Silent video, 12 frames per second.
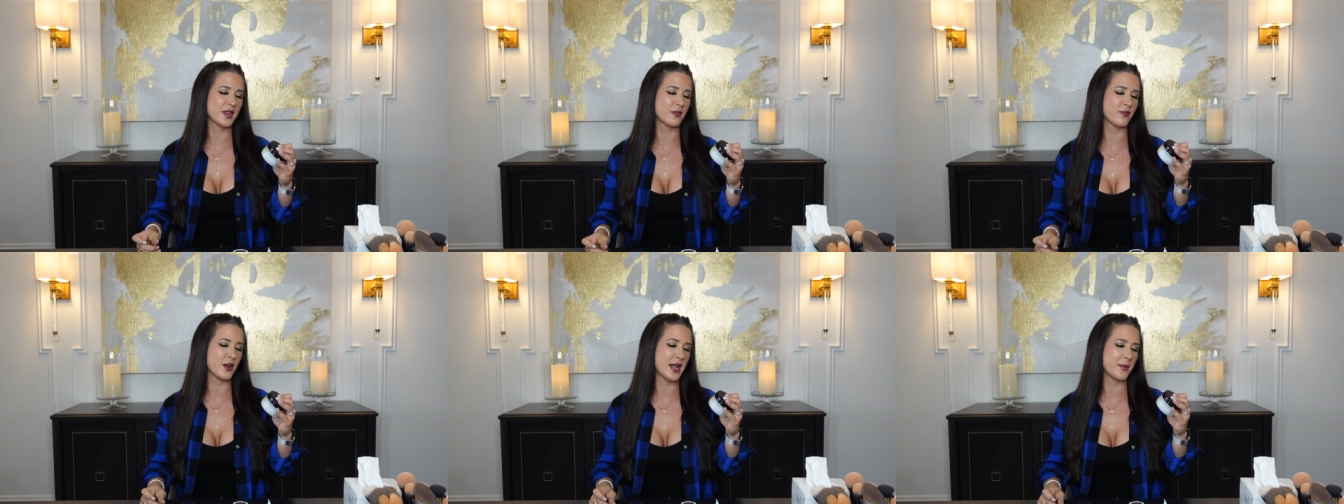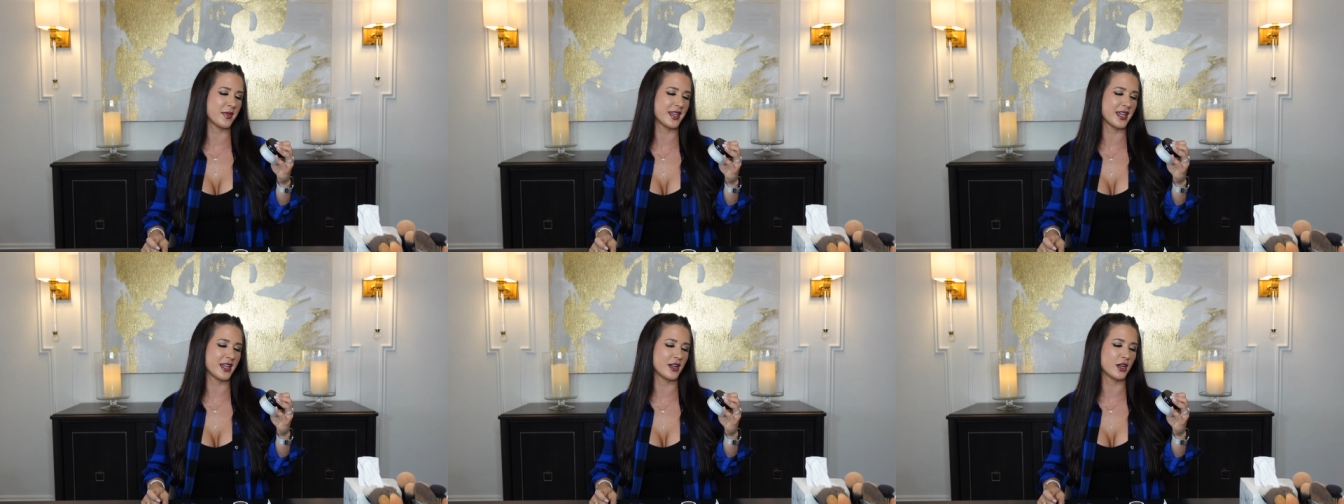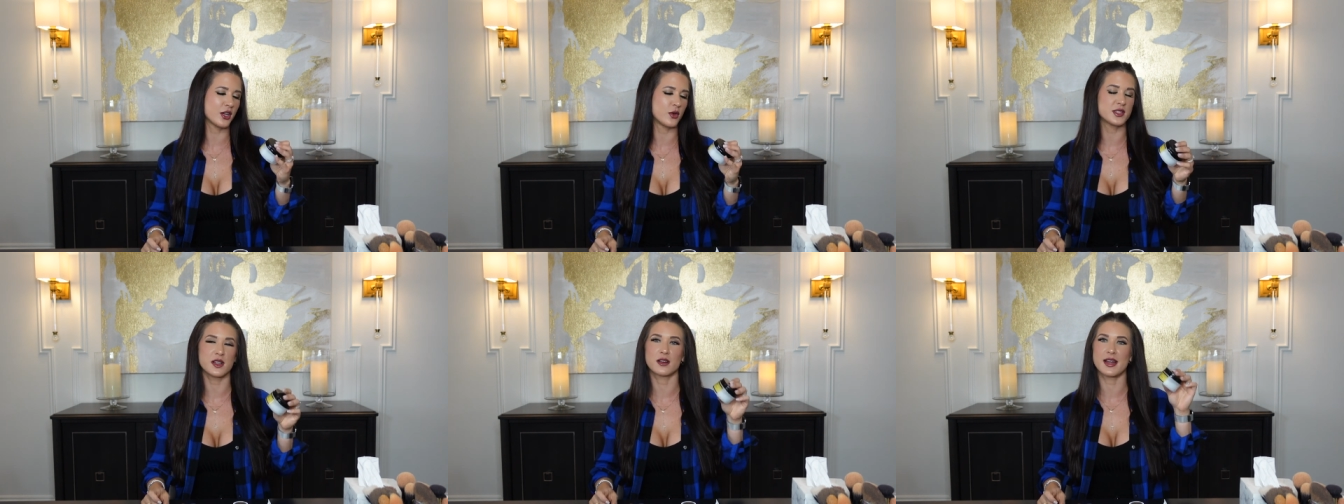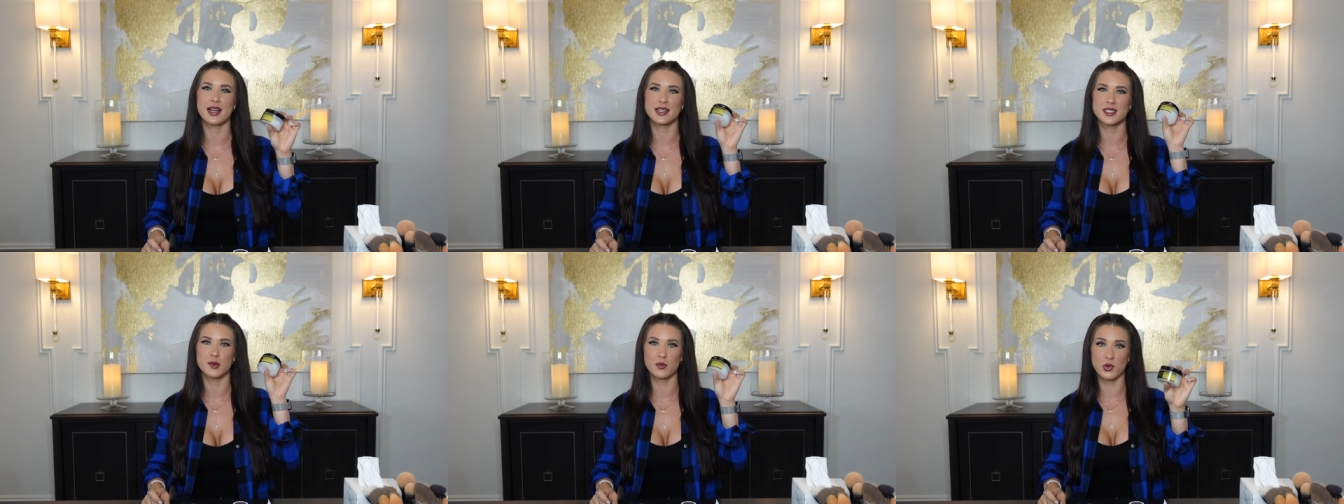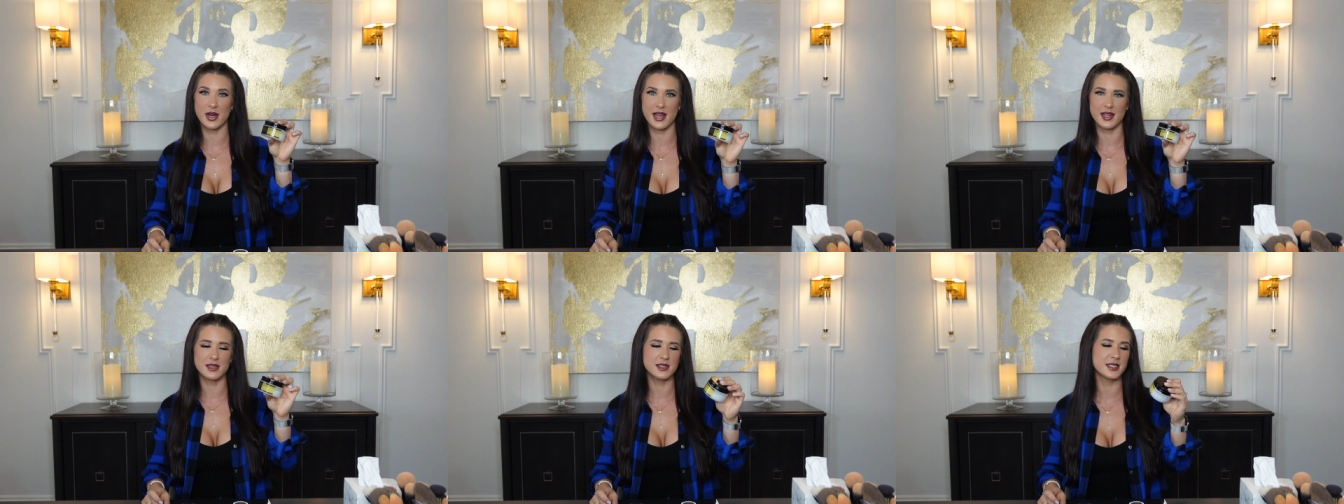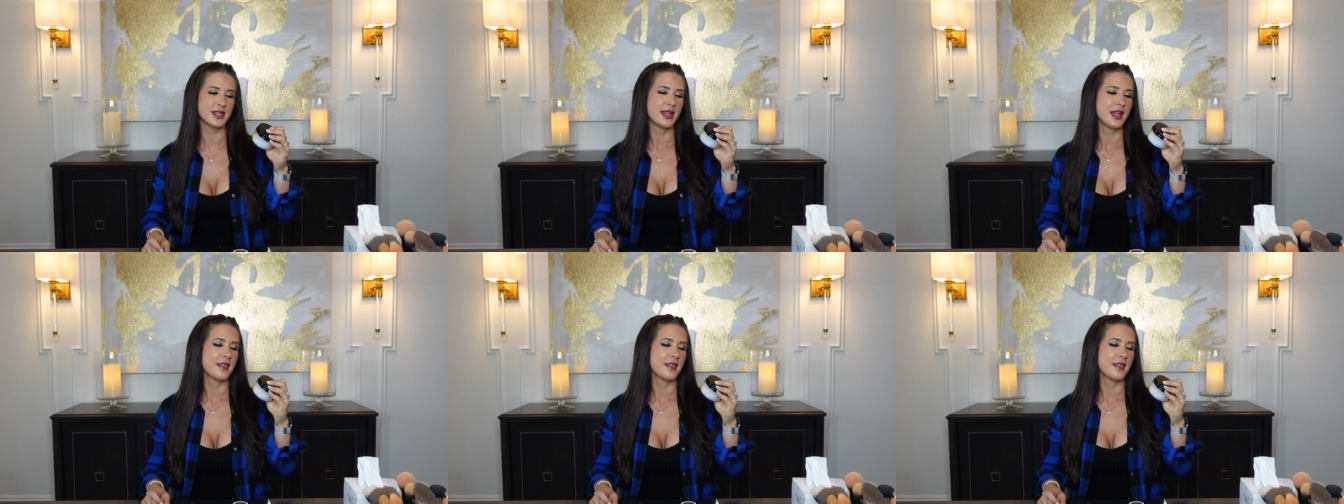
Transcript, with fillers: from the Cosrx brand.